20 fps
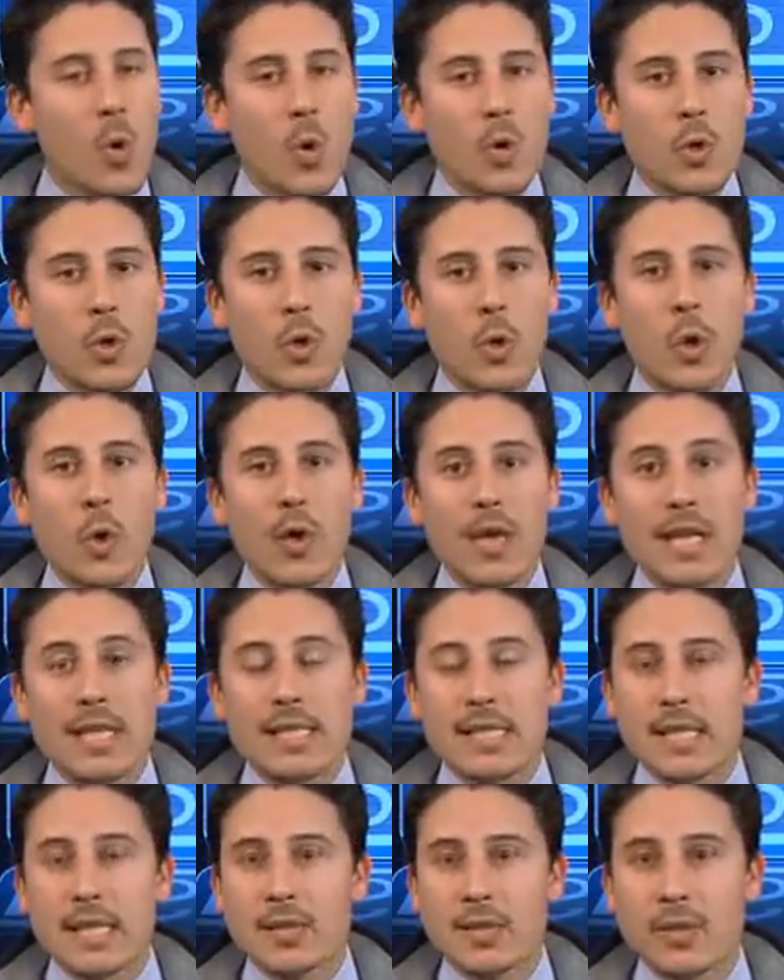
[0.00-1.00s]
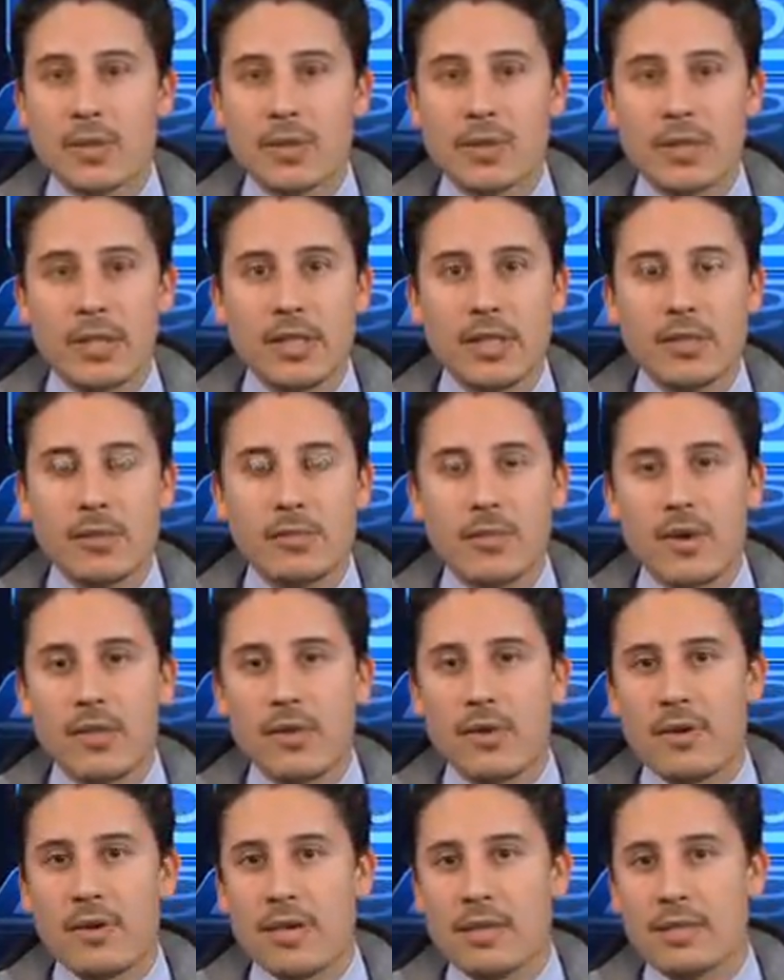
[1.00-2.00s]
Or your organizational leader,
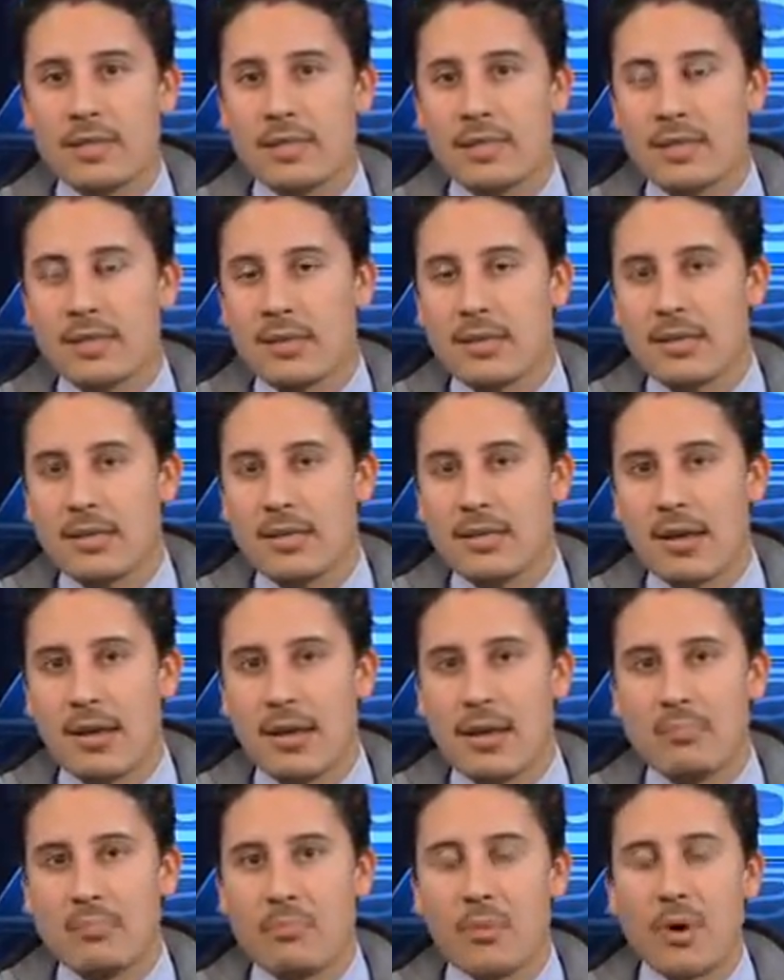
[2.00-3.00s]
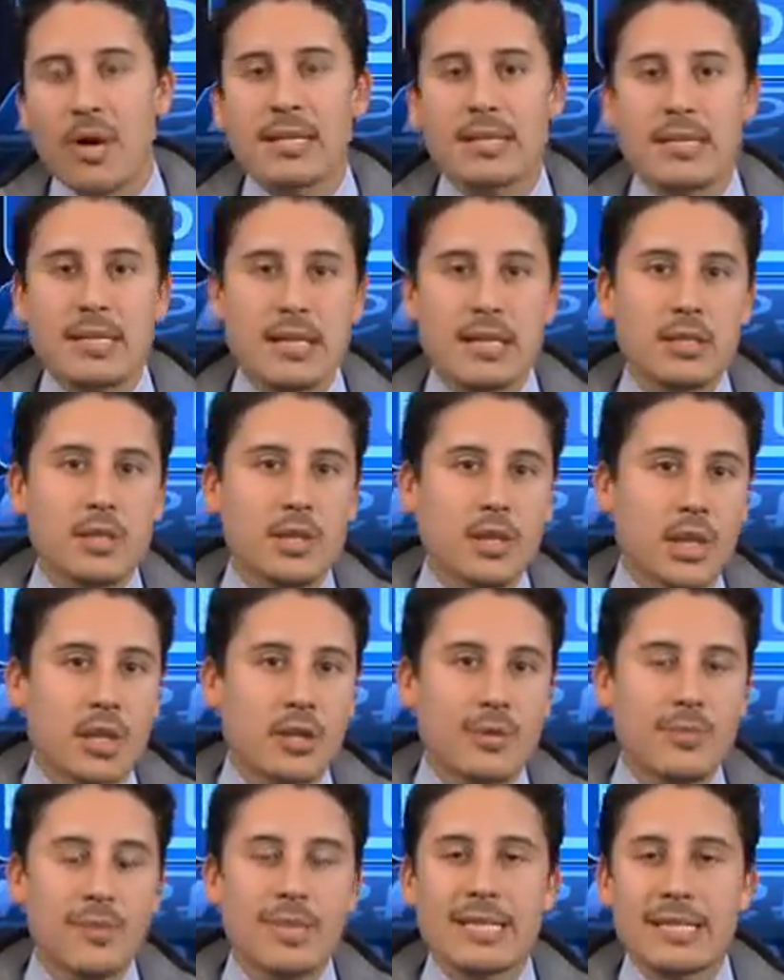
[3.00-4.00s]
whether it's the president,
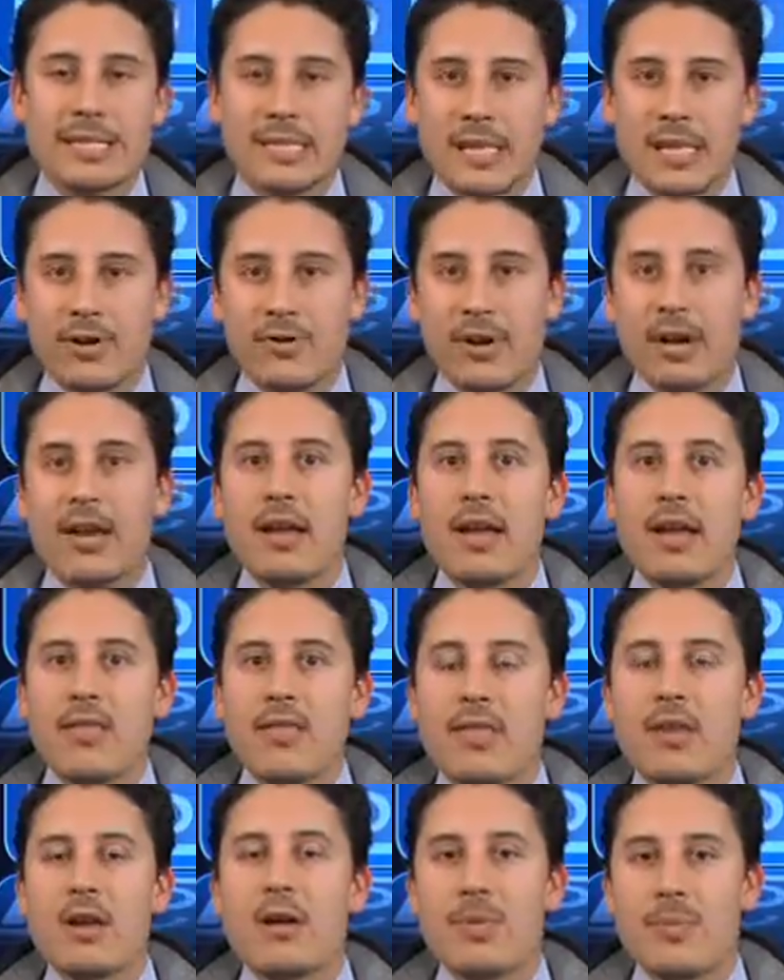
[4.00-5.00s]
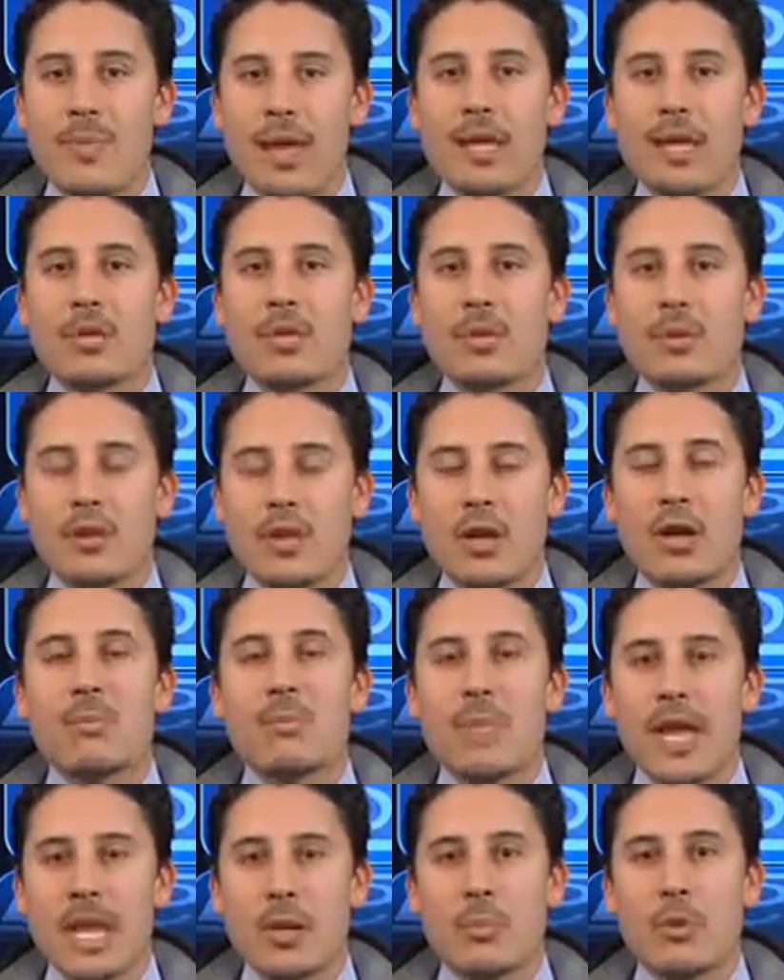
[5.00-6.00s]
chairman, etc., their
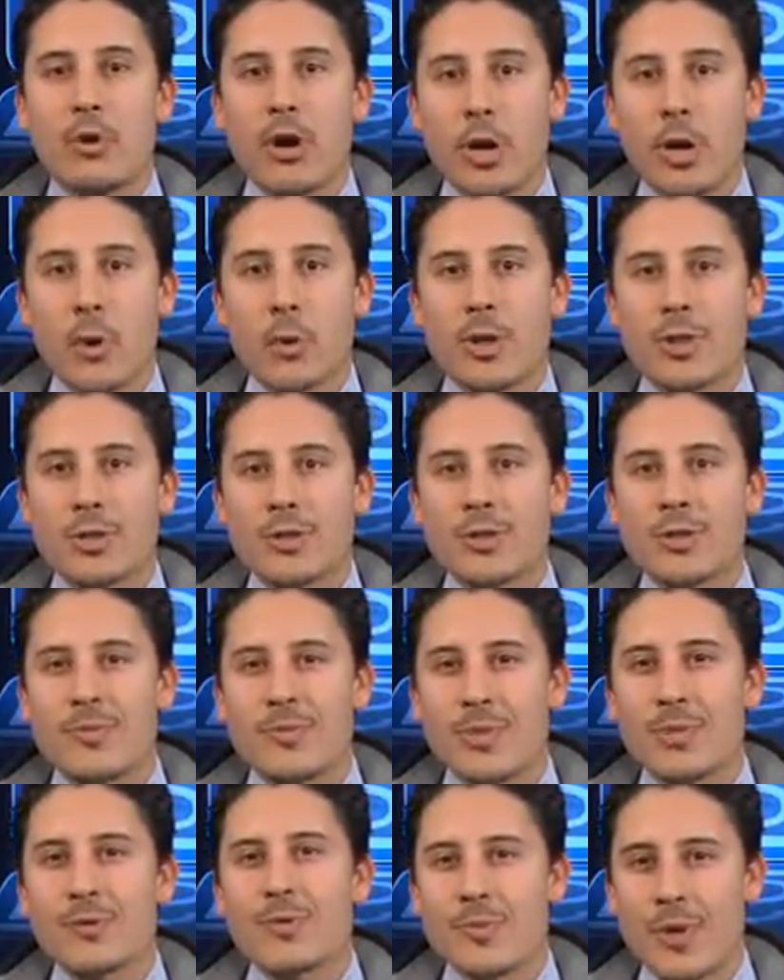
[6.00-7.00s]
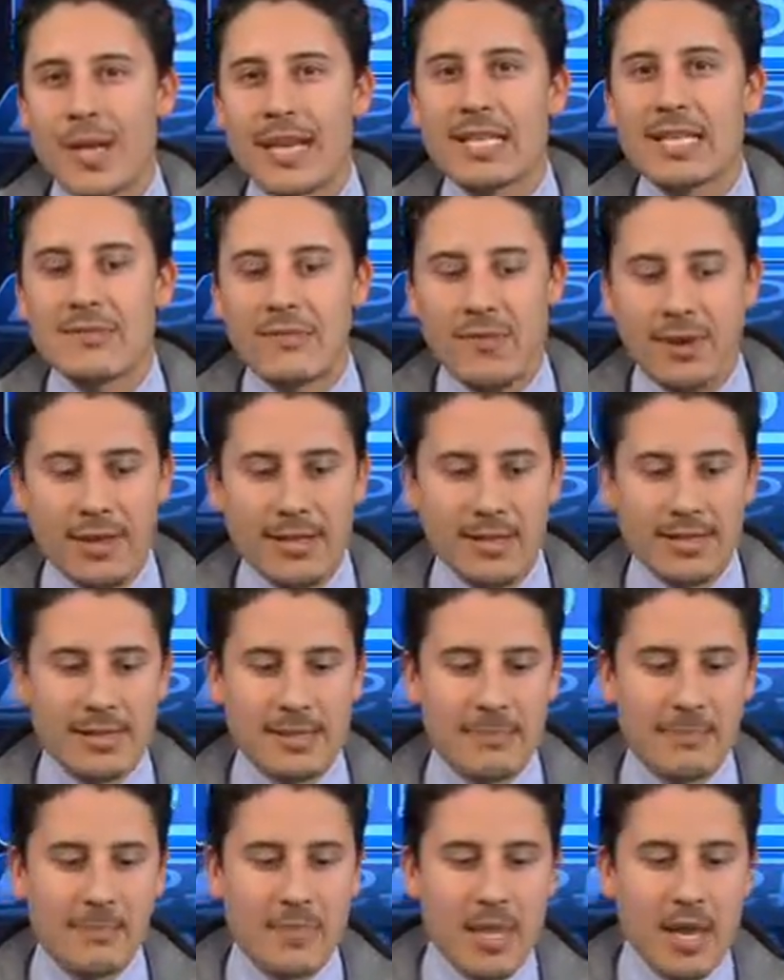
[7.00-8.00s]
main priority should be to raise
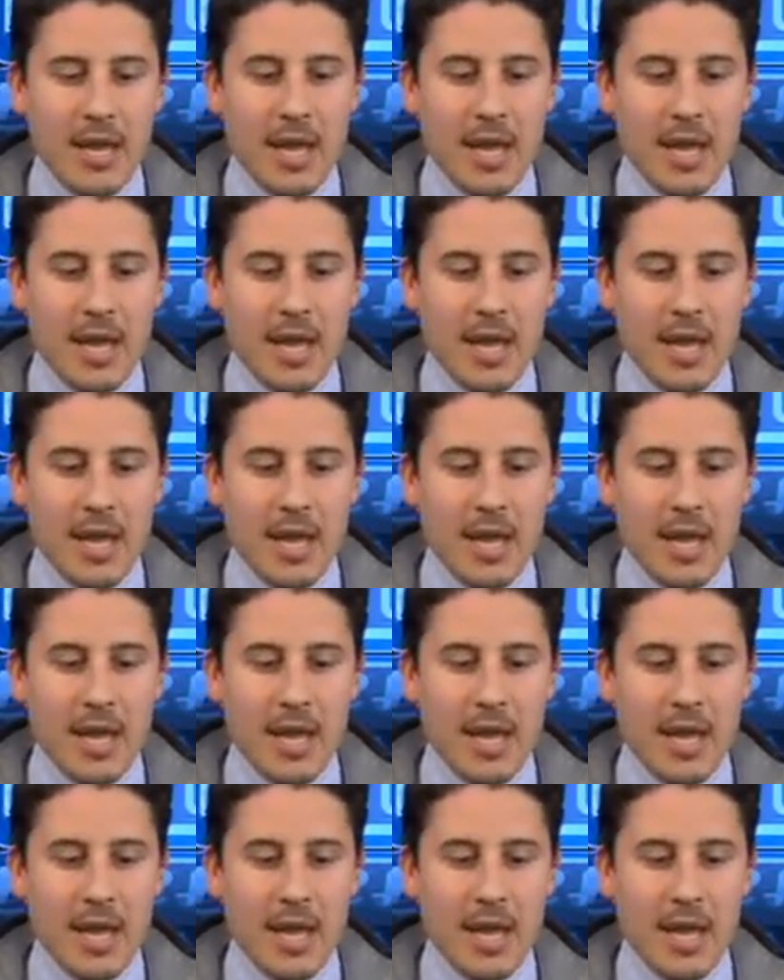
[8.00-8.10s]
funds.